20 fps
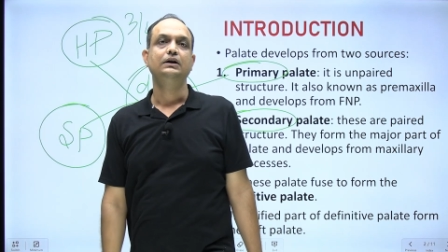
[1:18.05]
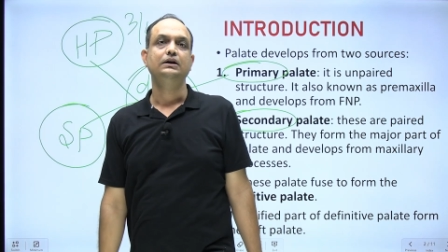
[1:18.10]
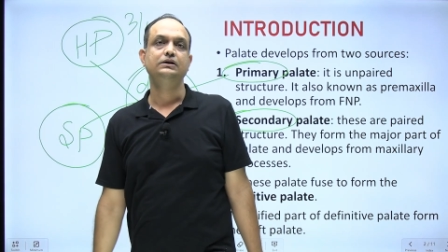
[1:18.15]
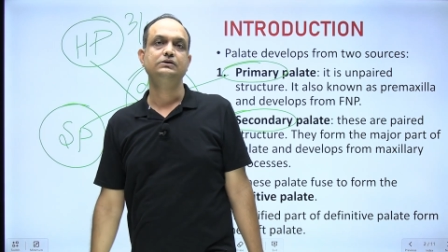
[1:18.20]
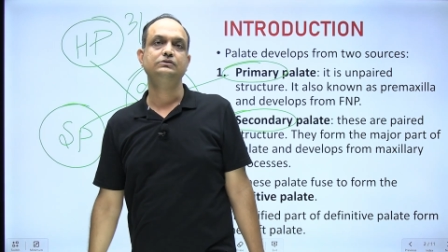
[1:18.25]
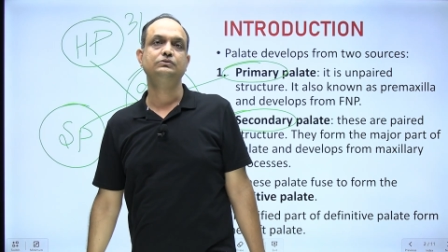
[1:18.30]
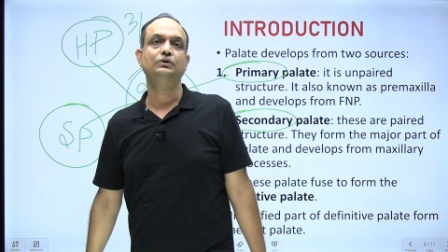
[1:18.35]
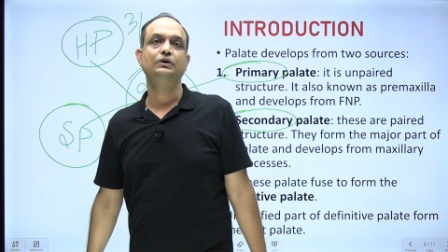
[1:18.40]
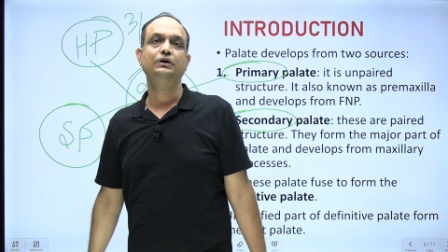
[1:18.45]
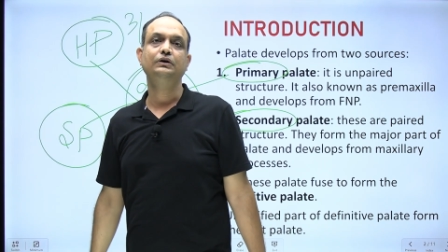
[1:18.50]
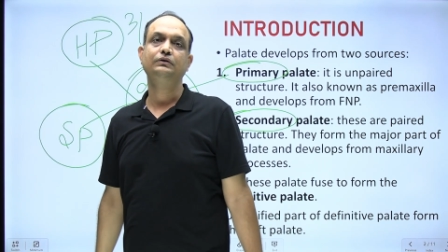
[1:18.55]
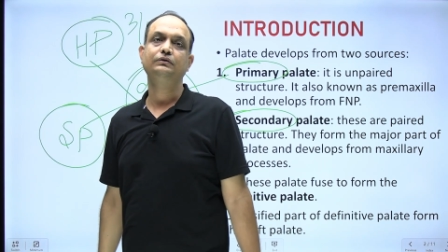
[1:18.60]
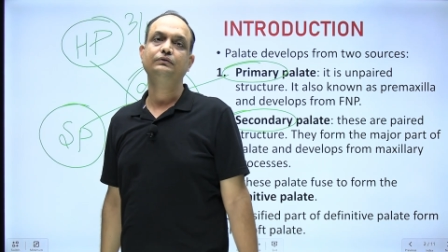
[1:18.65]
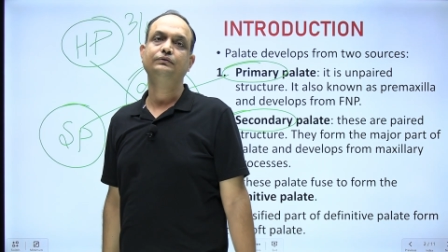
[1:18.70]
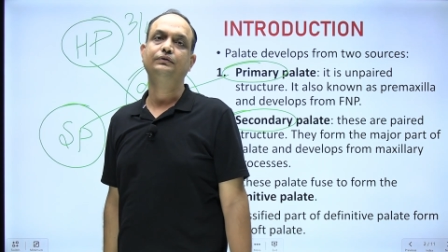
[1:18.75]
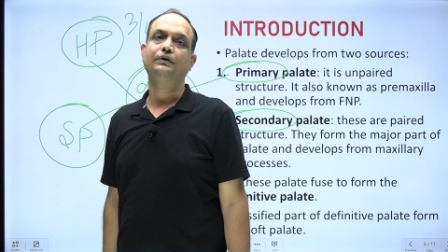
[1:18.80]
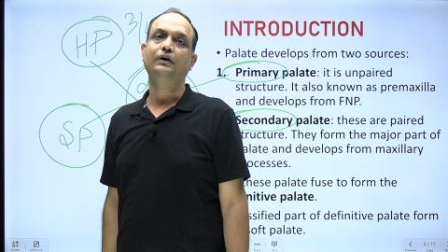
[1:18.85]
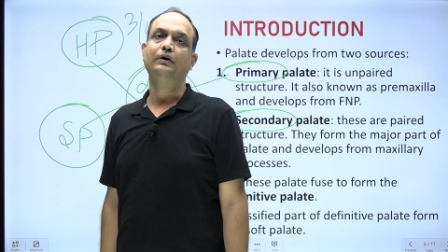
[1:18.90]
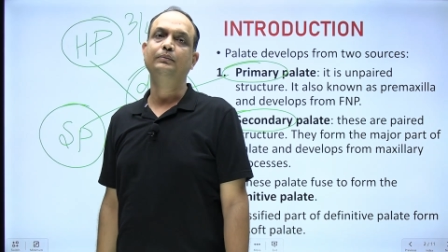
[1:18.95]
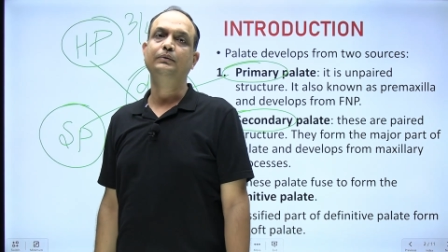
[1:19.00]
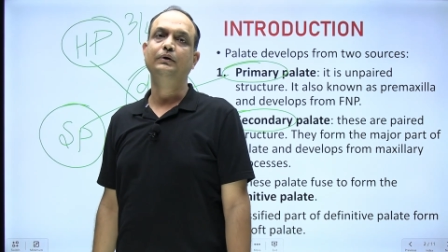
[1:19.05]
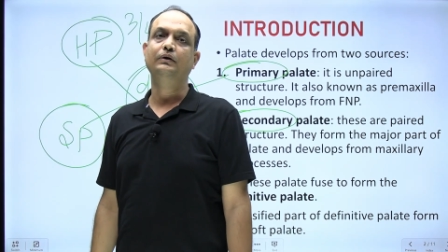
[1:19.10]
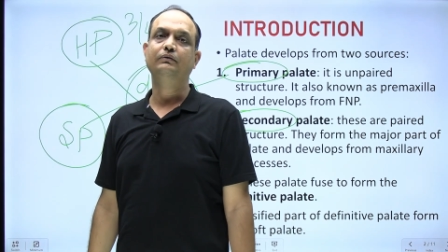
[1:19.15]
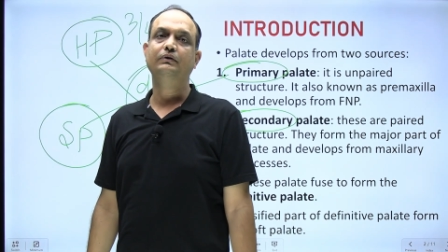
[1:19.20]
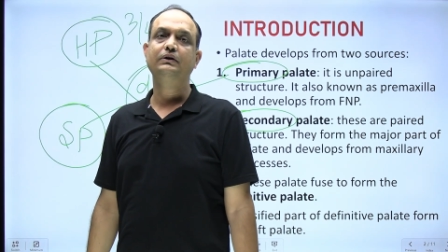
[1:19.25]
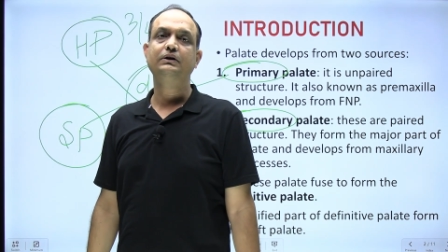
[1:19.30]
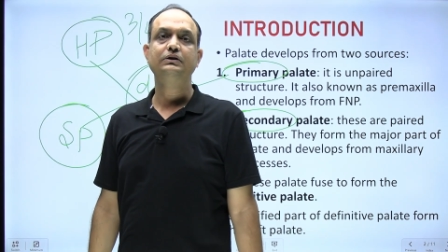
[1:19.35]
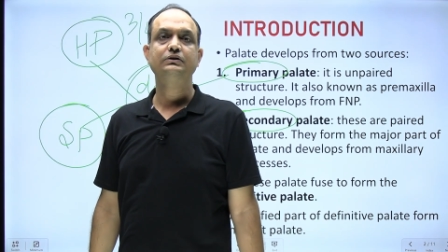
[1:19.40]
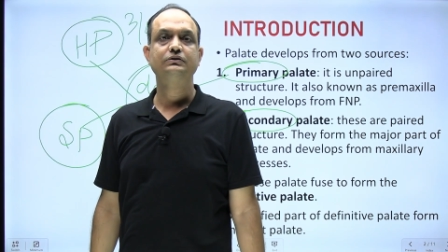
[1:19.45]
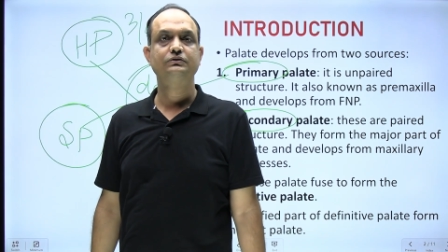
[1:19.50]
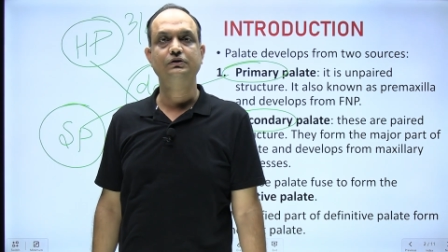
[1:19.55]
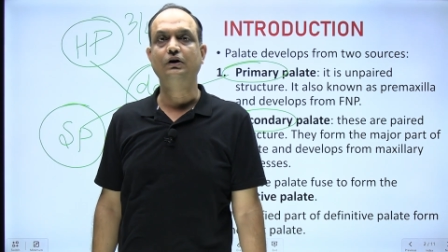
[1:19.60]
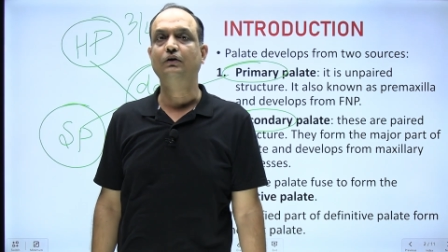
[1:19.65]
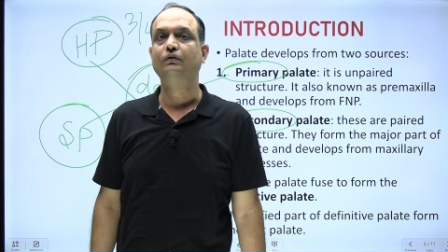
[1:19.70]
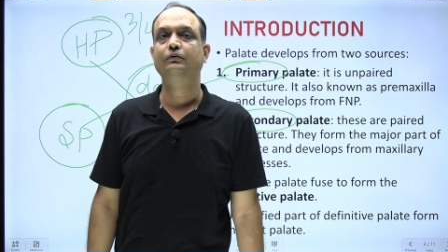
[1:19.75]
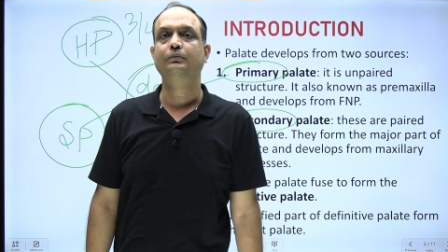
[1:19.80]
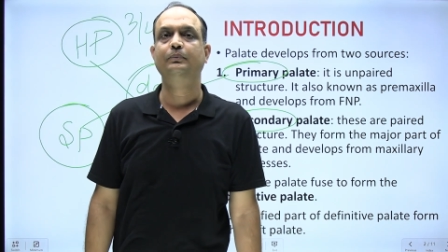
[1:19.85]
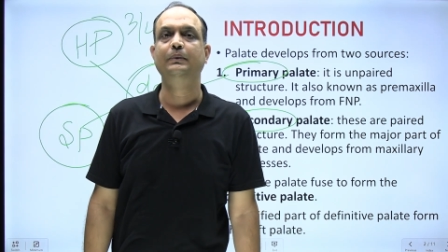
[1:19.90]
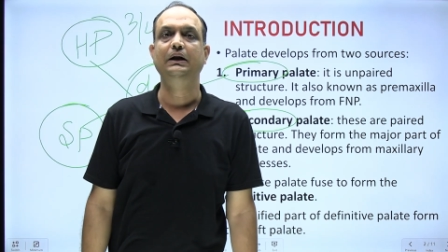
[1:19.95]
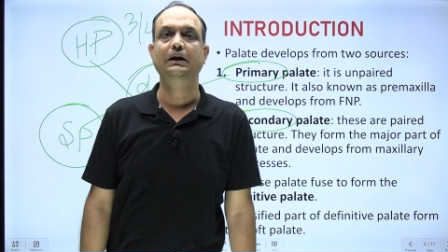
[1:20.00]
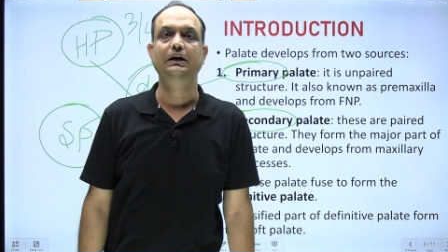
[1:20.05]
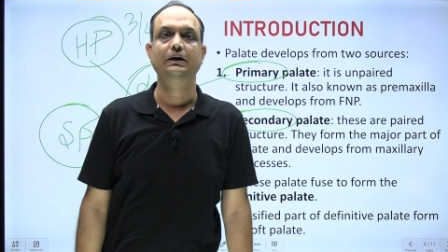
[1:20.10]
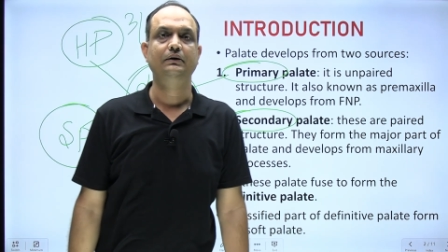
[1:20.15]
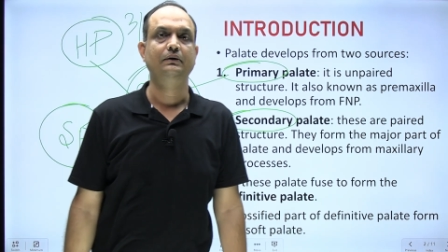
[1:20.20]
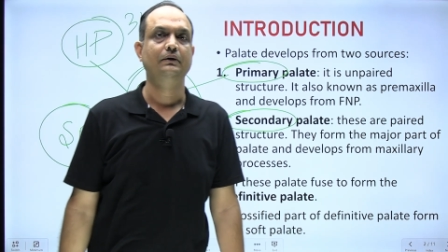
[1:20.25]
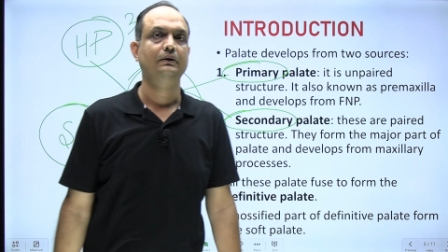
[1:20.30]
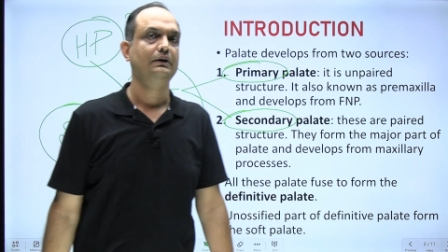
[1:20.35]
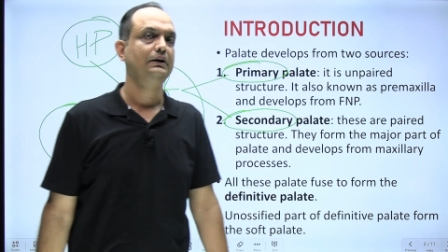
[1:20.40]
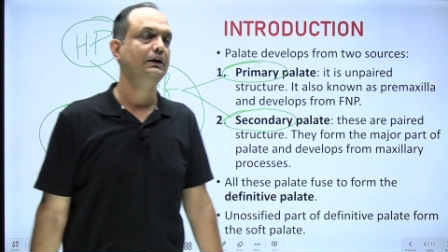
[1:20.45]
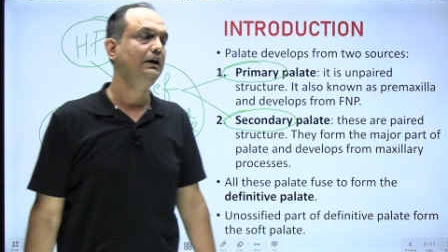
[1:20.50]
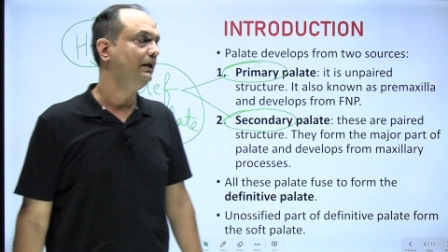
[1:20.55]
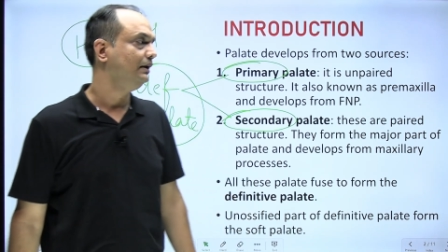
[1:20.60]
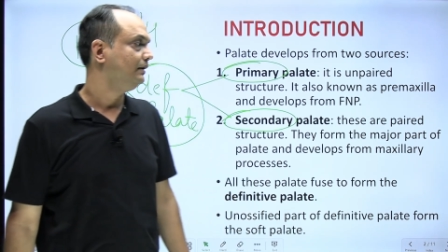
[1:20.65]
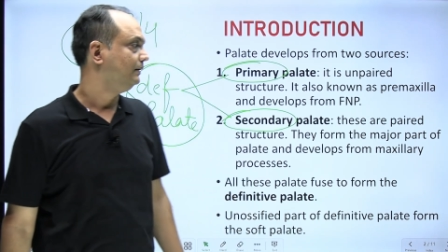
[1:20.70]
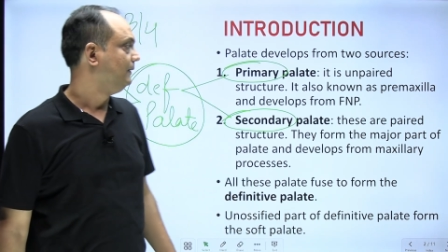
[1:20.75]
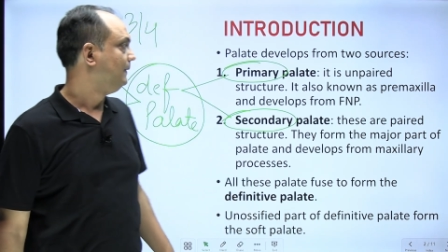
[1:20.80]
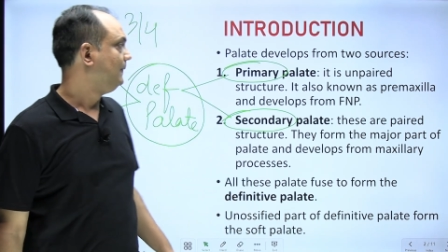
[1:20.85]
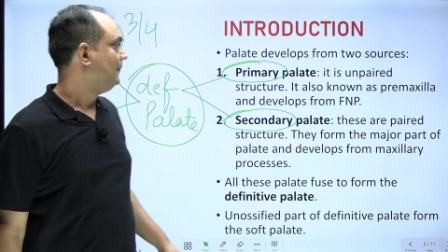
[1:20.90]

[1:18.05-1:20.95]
is going to form your soft palate. Clear?